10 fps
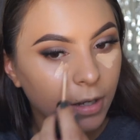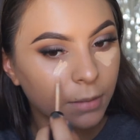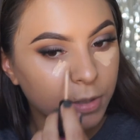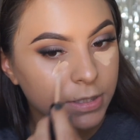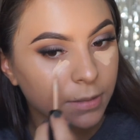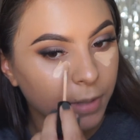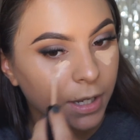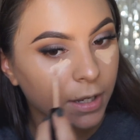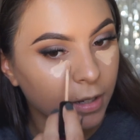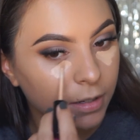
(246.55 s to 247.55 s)
I'm using
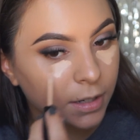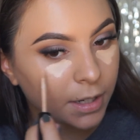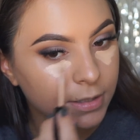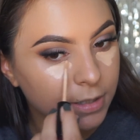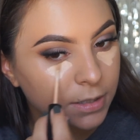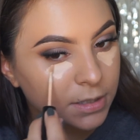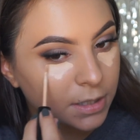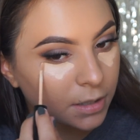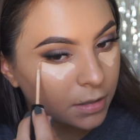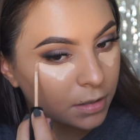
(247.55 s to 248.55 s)
my NYX
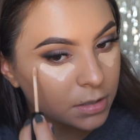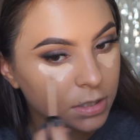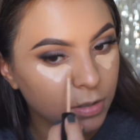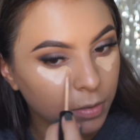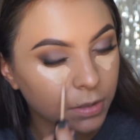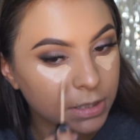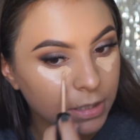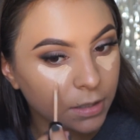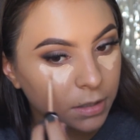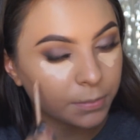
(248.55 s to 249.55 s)
concealer to
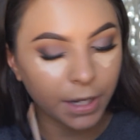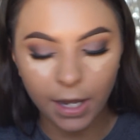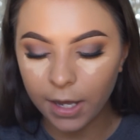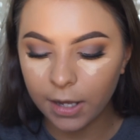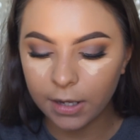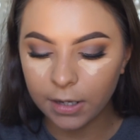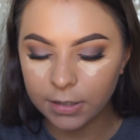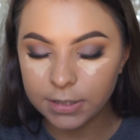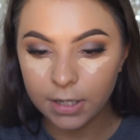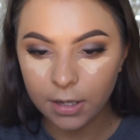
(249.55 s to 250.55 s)
conceal under my
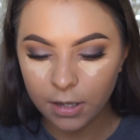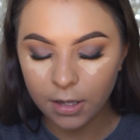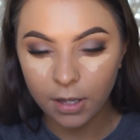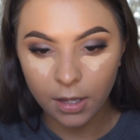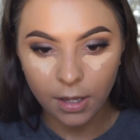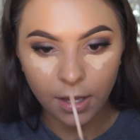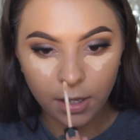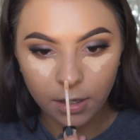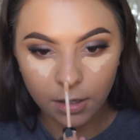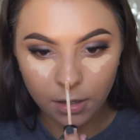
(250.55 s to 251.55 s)
eyes
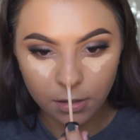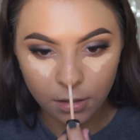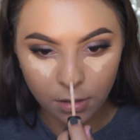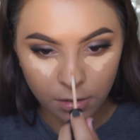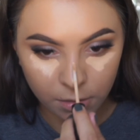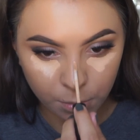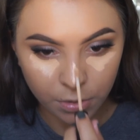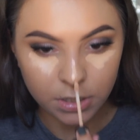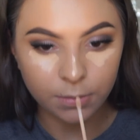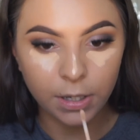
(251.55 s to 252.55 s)
and on the
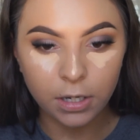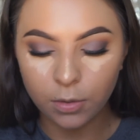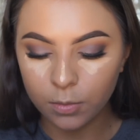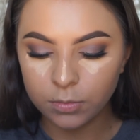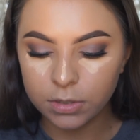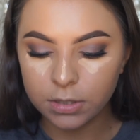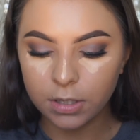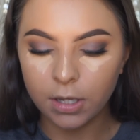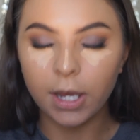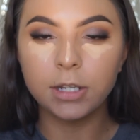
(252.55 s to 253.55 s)
bridge of my nose.
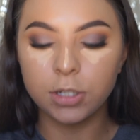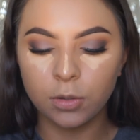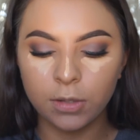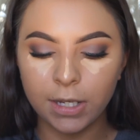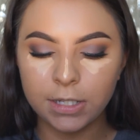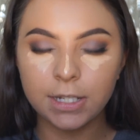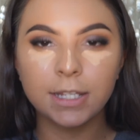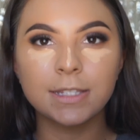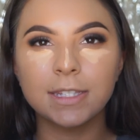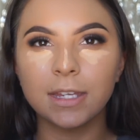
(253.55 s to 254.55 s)
I don't like to
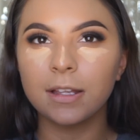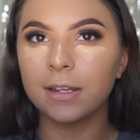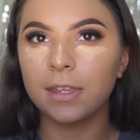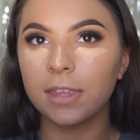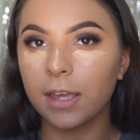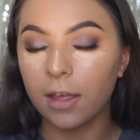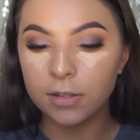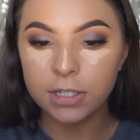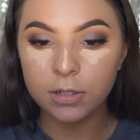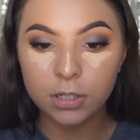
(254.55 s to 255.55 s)
conceal anything
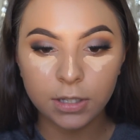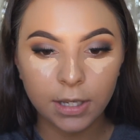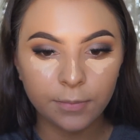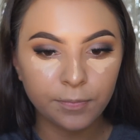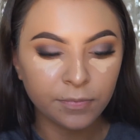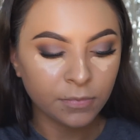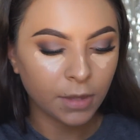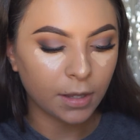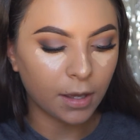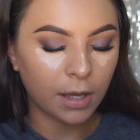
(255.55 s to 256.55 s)
else usually.
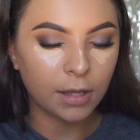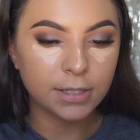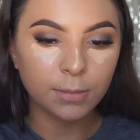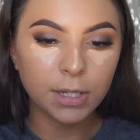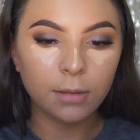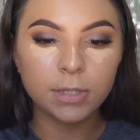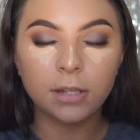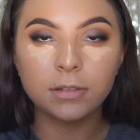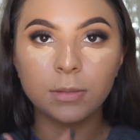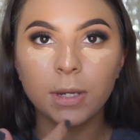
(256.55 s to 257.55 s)
Sometimes
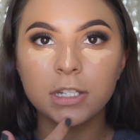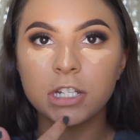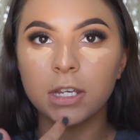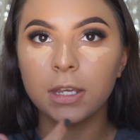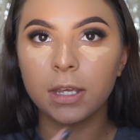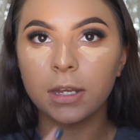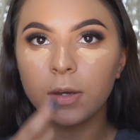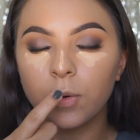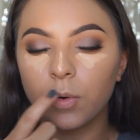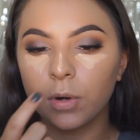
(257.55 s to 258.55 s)
I'll do my
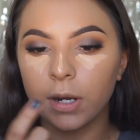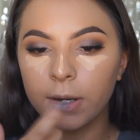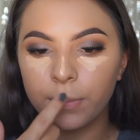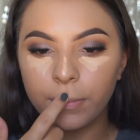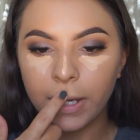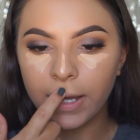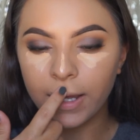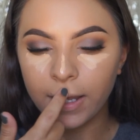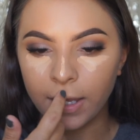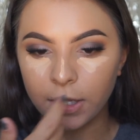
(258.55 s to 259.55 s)
chin or
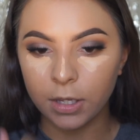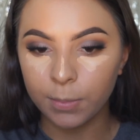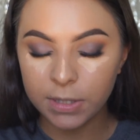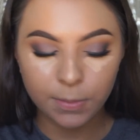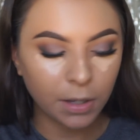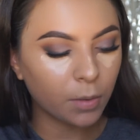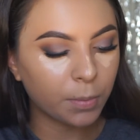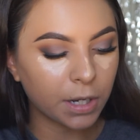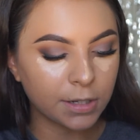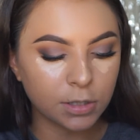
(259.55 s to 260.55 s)
my Cupid's bow,
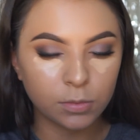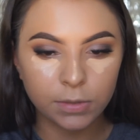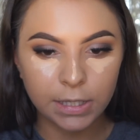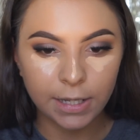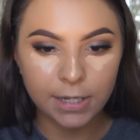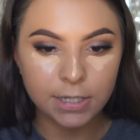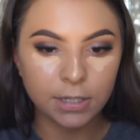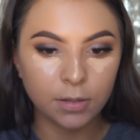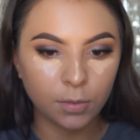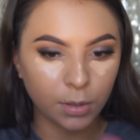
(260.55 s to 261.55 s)
but I don't really like
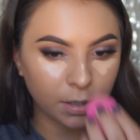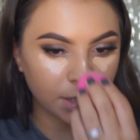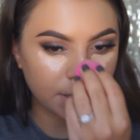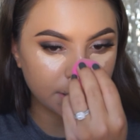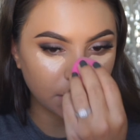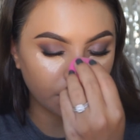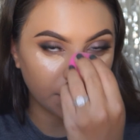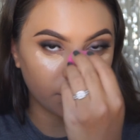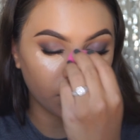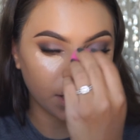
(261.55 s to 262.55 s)
to conceal
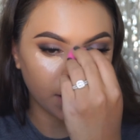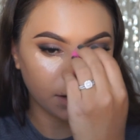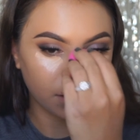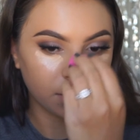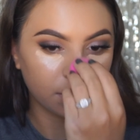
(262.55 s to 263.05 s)
my forehead.